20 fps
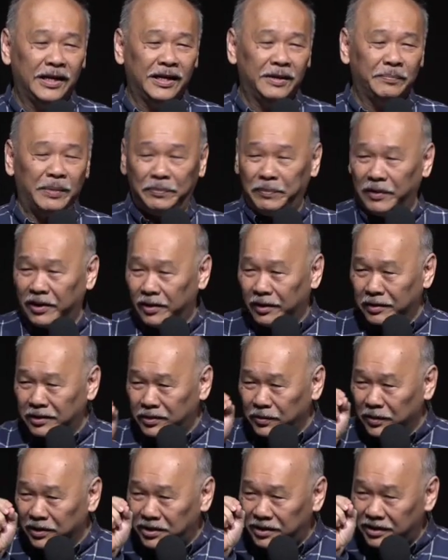But because he
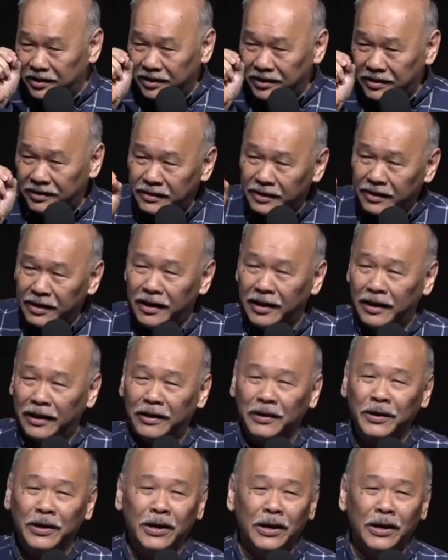was just seeing